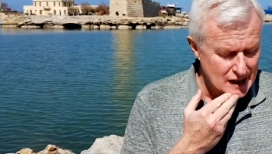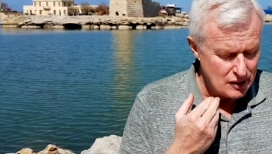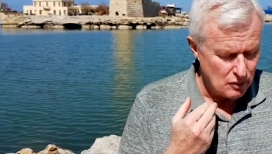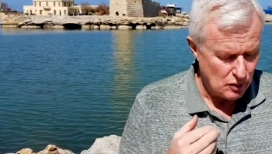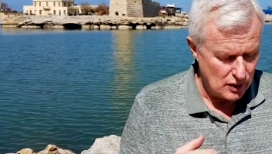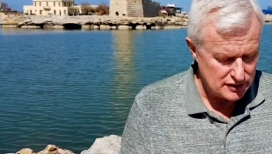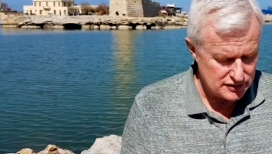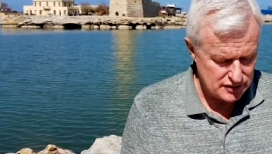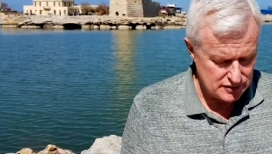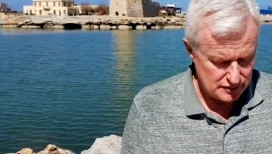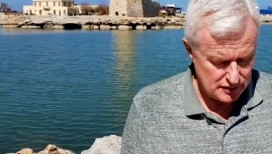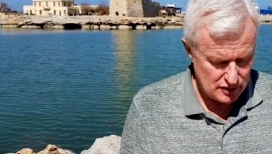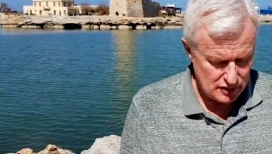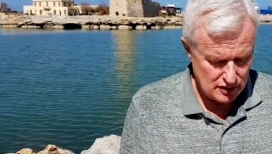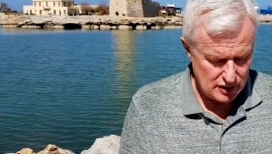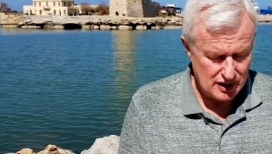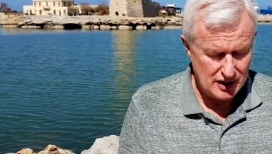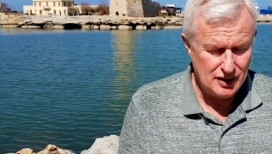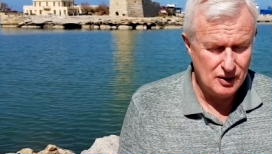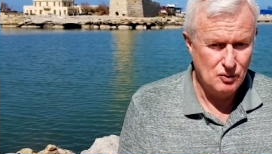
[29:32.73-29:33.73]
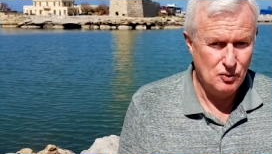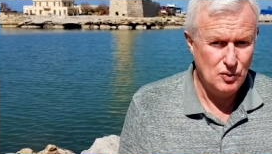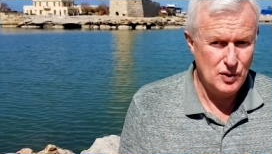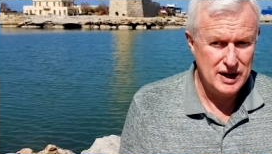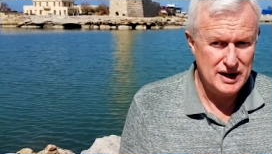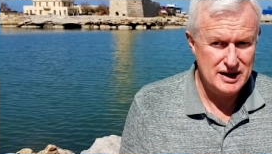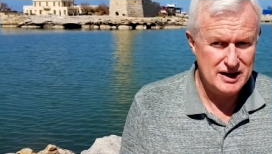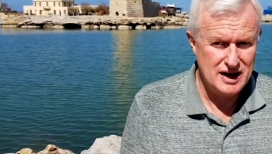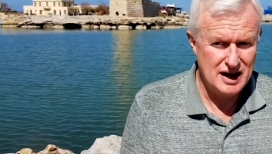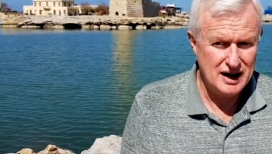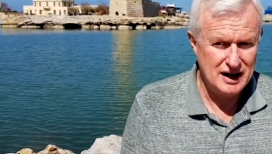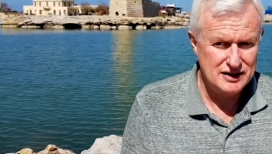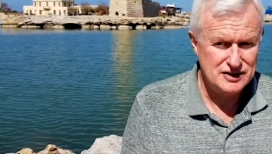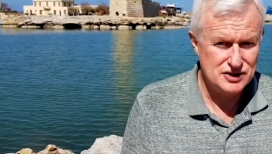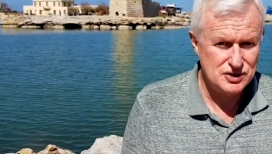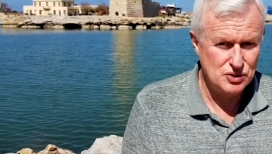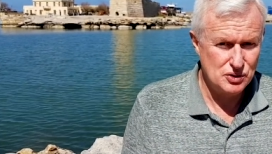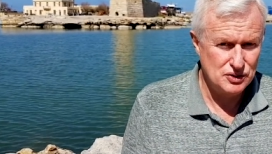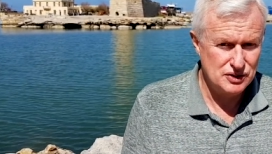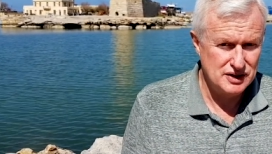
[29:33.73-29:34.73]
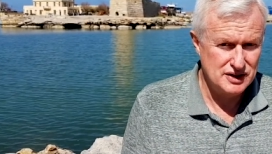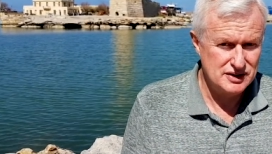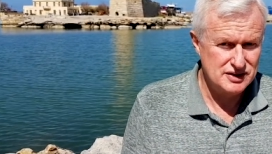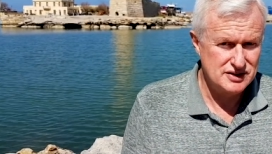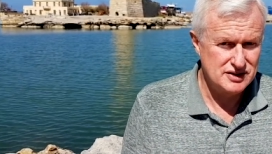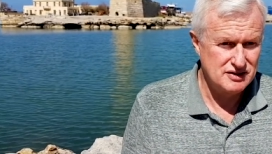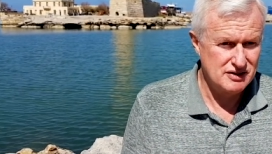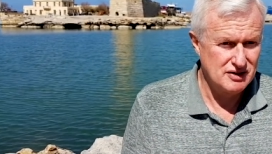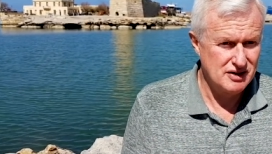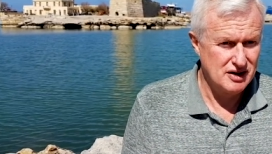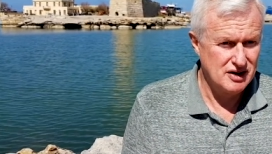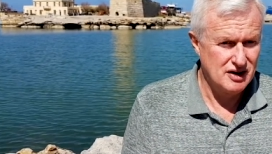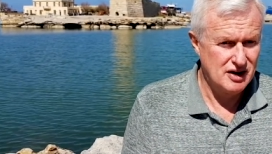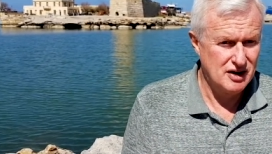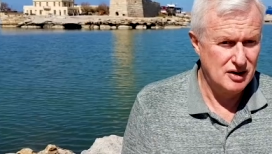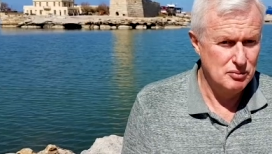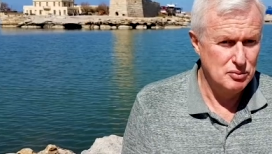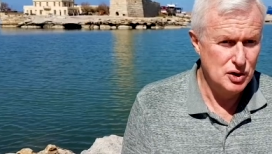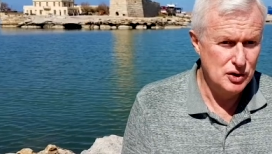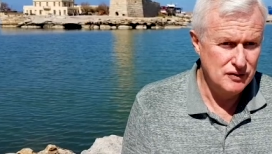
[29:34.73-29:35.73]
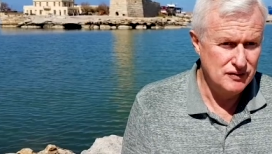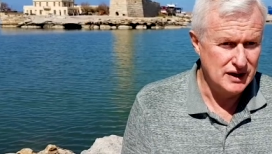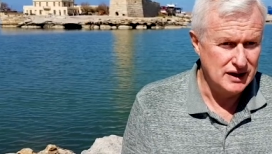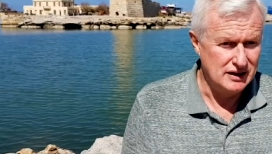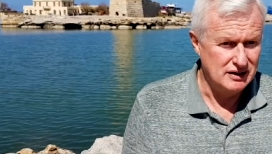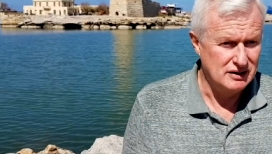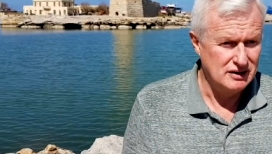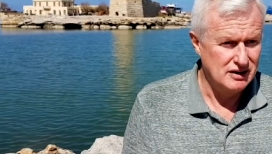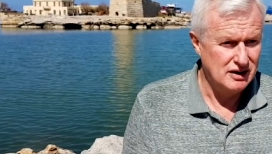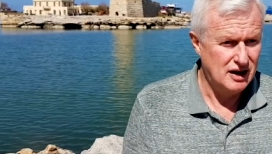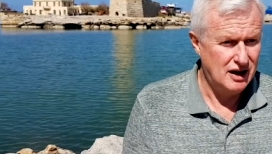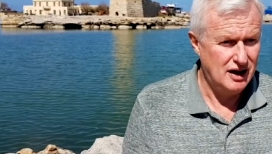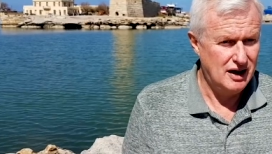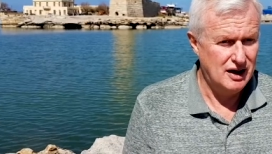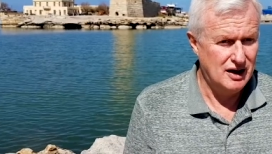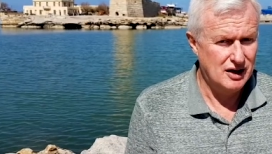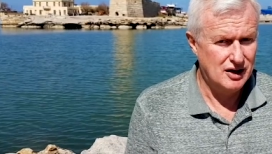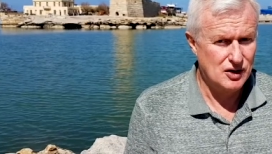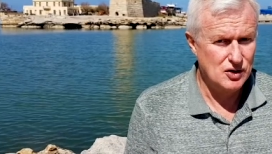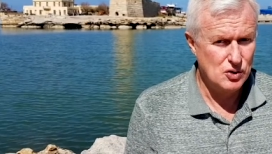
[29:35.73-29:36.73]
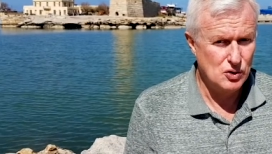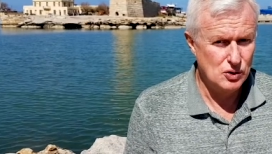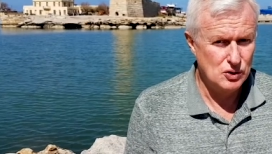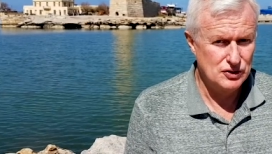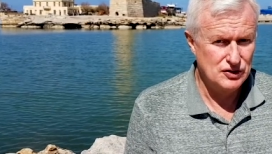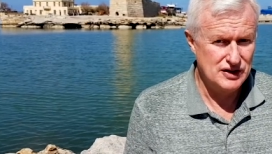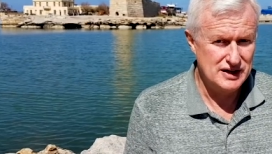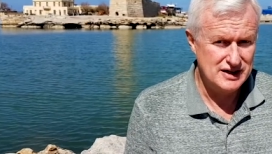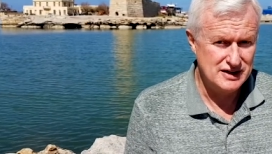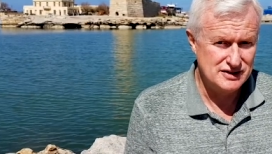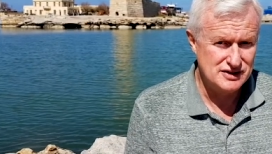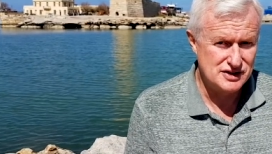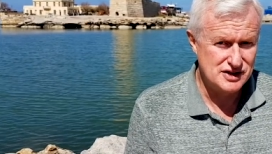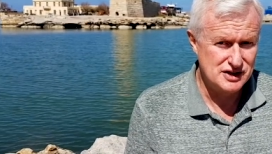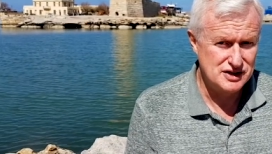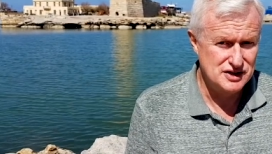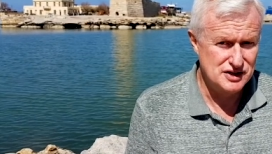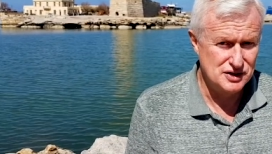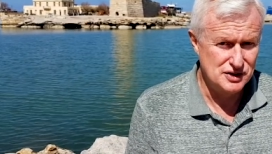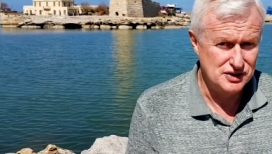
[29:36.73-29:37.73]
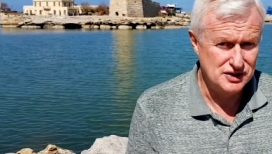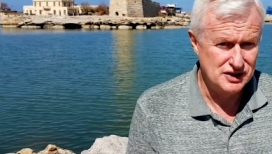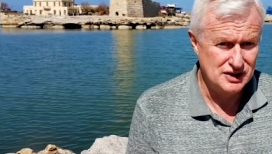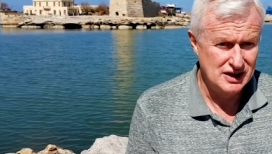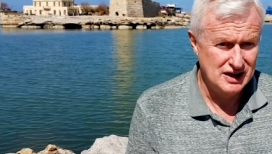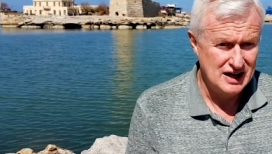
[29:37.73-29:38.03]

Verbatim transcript: was when I saw this movie uh, called The Institute.